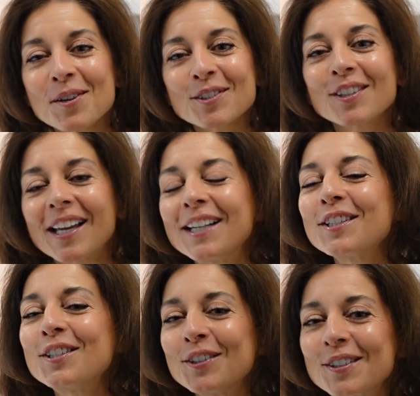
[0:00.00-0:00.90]
was looking
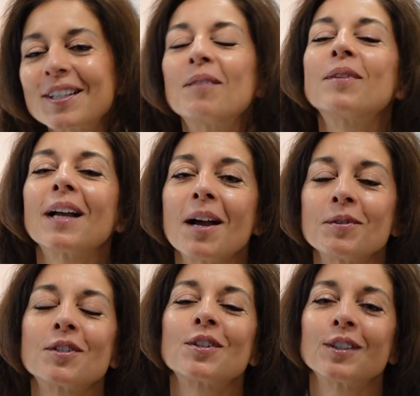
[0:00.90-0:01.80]
to do something, I
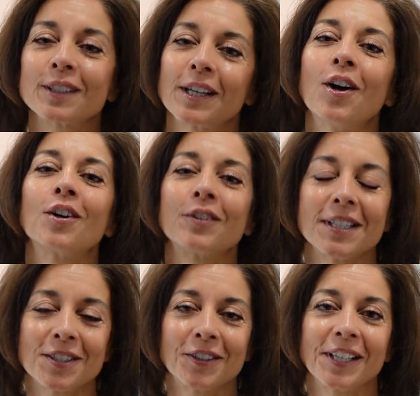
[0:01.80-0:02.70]
would certainly call Greystone